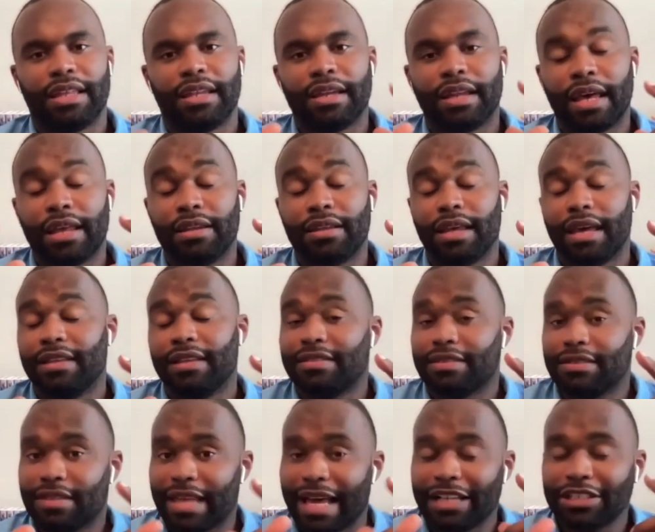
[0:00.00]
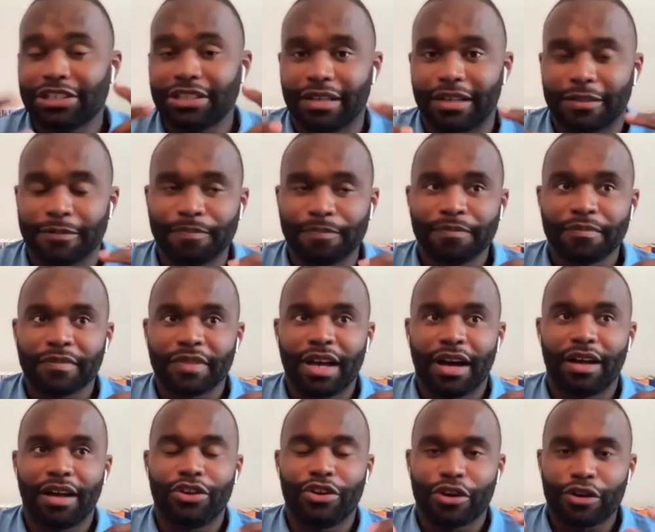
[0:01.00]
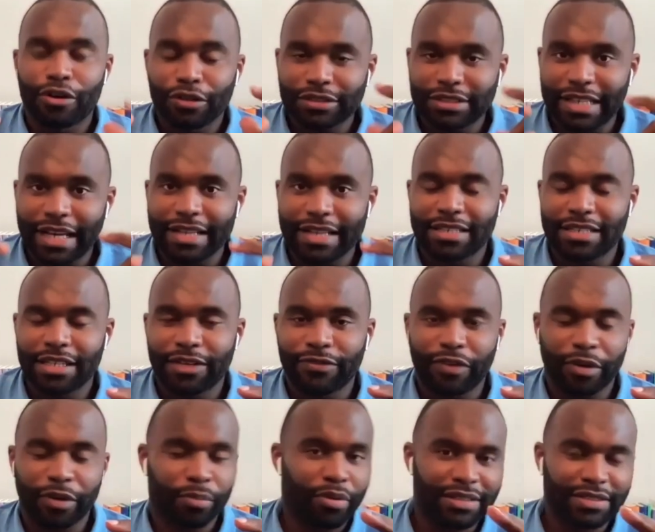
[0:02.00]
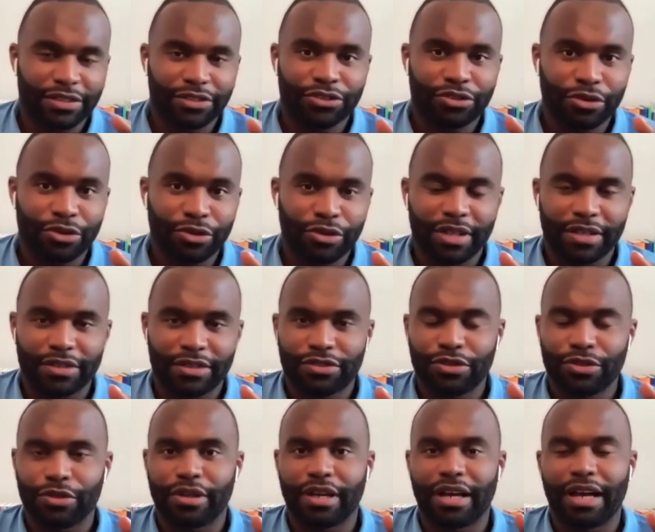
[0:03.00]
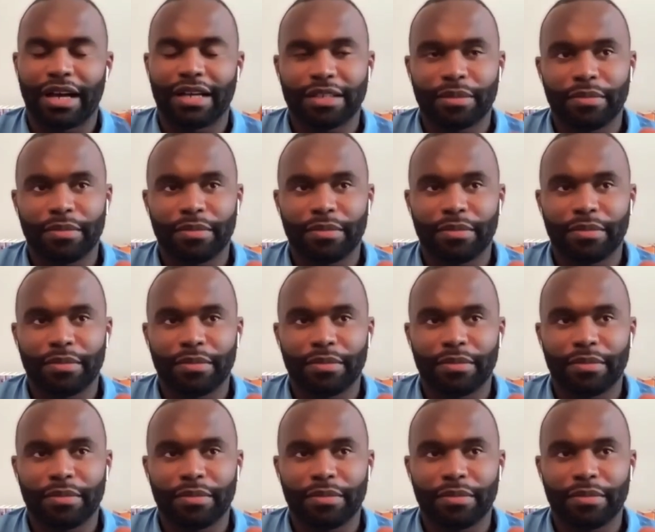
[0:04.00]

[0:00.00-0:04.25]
And it's actually a neuroscientific process to this too, guys.